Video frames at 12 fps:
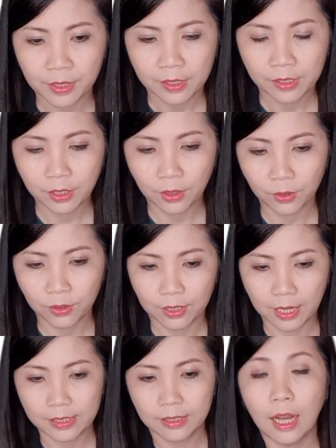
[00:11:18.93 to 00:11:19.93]
So
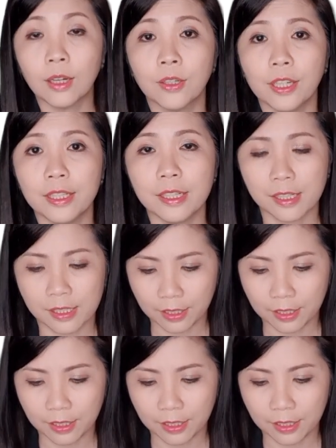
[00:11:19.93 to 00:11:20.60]
let's calculate this,